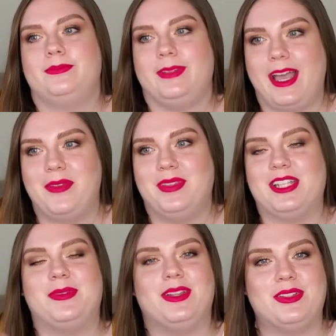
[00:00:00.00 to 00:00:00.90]
Yeah,
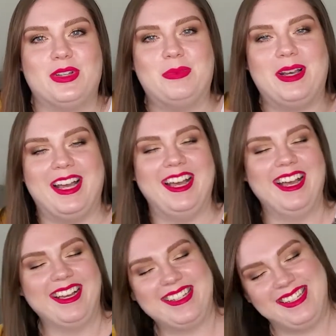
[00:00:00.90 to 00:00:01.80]
that's my little
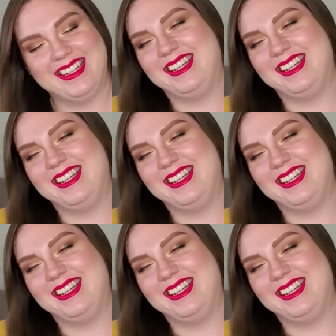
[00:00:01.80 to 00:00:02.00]
soapbox.